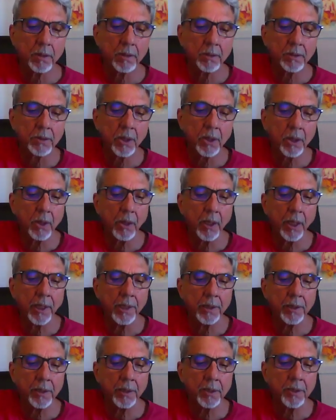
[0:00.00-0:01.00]
So
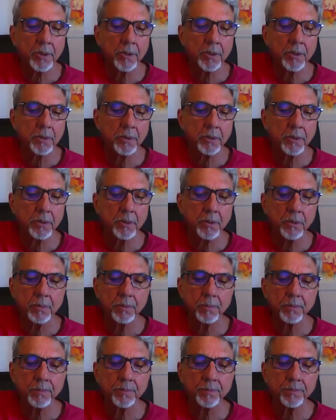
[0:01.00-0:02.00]
I need
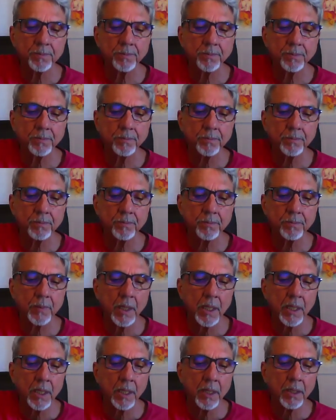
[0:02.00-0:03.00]
to
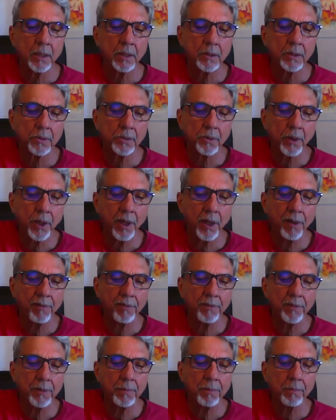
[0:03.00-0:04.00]

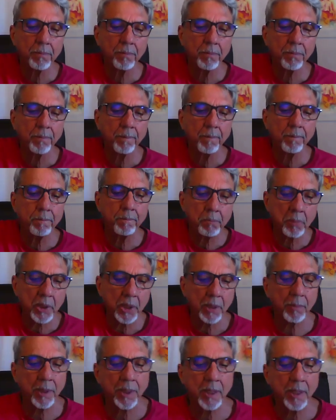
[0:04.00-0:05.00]
have
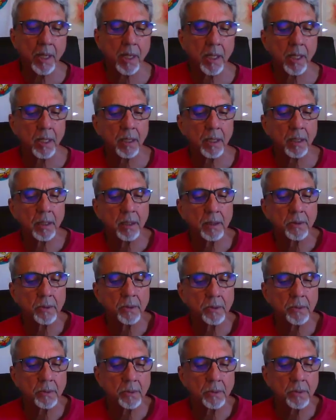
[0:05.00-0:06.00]
Brahmanaha
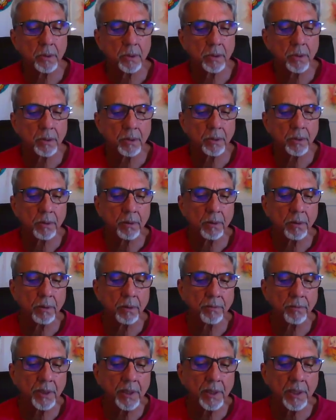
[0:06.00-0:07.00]
do
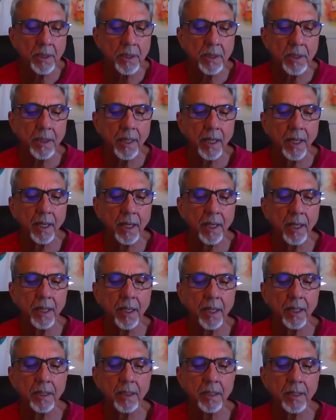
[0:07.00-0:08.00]

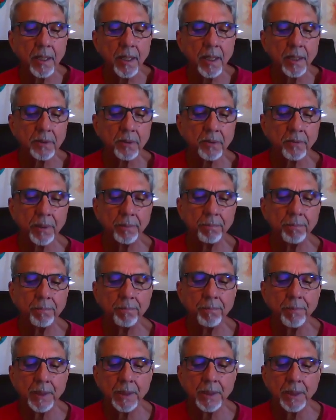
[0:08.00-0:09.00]
vinyayatvam.
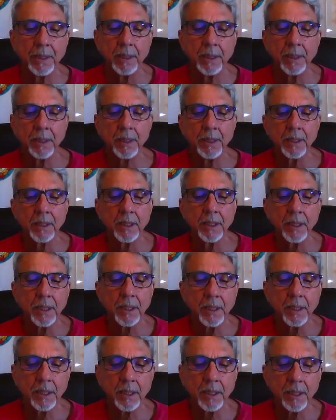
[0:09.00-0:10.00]

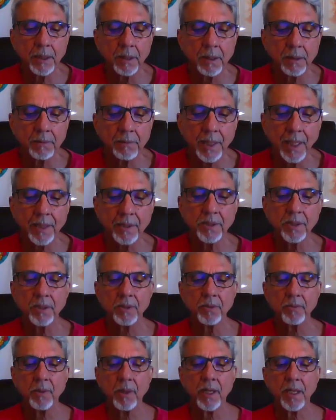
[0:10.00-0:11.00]
That
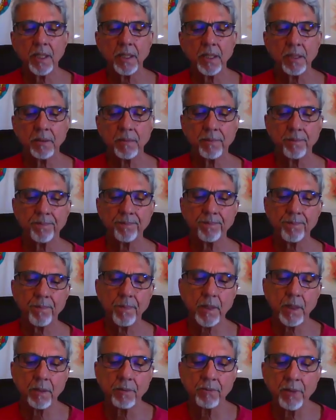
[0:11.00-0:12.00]
is why
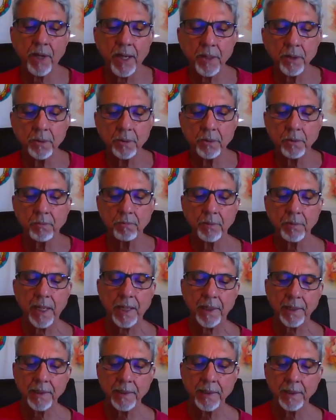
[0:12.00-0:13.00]
Vayu,
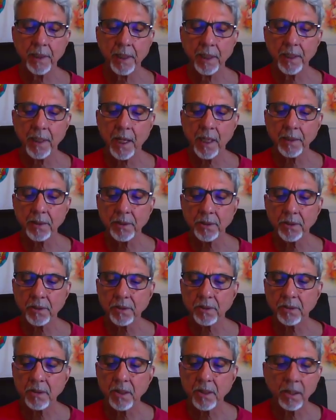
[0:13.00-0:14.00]
Agni, and others
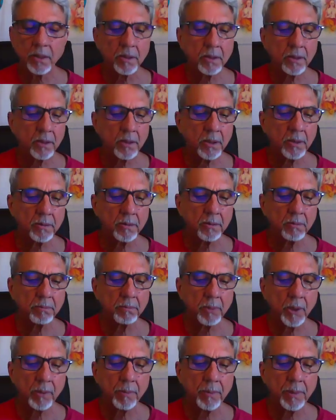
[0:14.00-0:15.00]
could not know
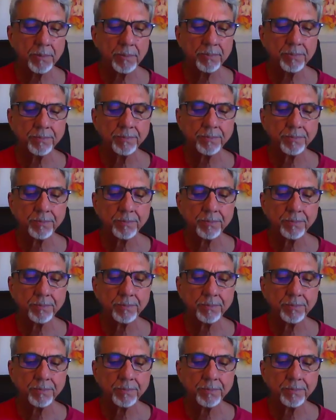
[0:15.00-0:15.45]
Brahman.